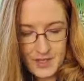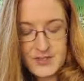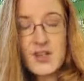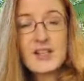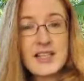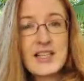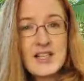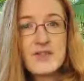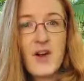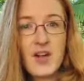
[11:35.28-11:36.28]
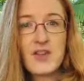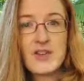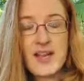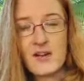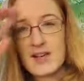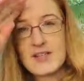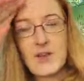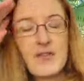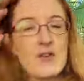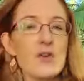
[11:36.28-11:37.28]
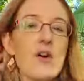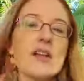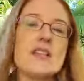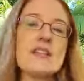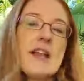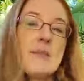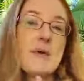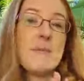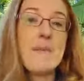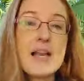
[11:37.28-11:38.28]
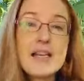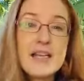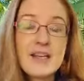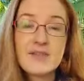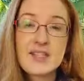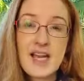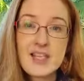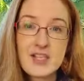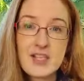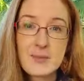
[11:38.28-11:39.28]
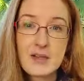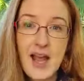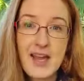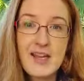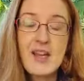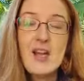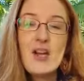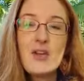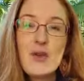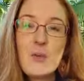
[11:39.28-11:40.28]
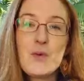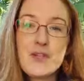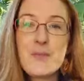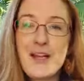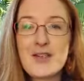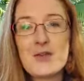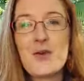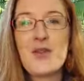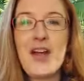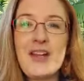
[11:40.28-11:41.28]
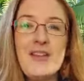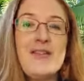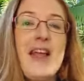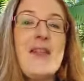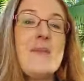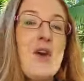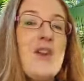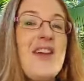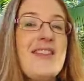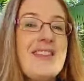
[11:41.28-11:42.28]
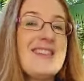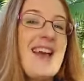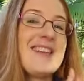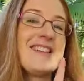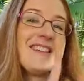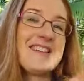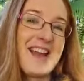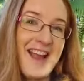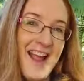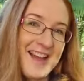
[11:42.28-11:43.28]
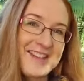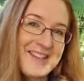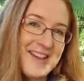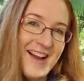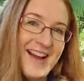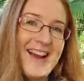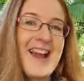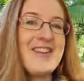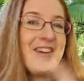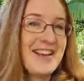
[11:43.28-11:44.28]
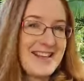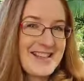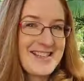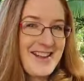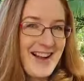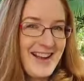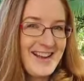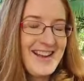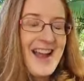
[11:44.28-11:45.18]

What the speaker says: So clearly define those areas. So if you're going to set up a muddy invitation to play, you want to make sure that you've let them know that this has to stay outside and not inside.